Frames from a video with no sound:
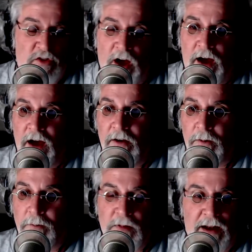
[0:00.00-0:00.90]
I, I
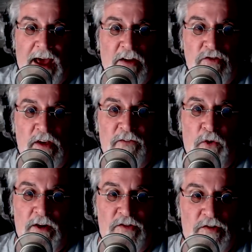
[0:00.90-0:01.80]
don't. I'm not asking
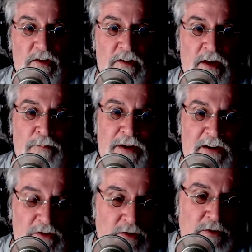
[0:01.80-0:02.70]
for necessarily, but I
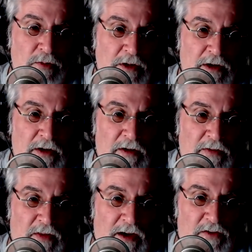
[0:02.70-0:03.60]
do
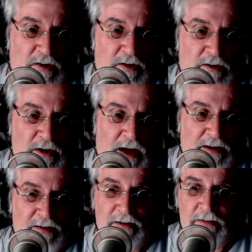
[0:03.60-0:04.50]
think it's a good
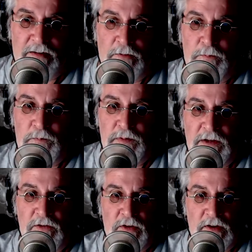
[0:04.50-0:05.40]
idea to
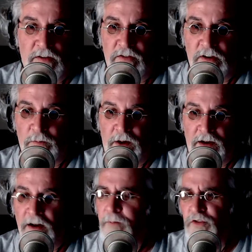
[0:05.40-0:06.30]
be realistic about
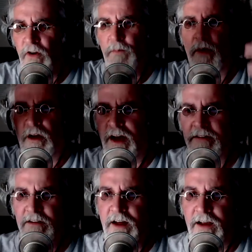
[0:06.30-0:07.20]
it. I'm sorry, Paul. I
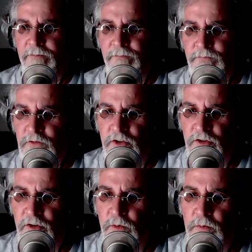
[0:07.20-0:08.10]
did I did
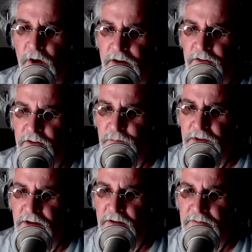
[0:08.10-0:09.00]
you want to jump in there?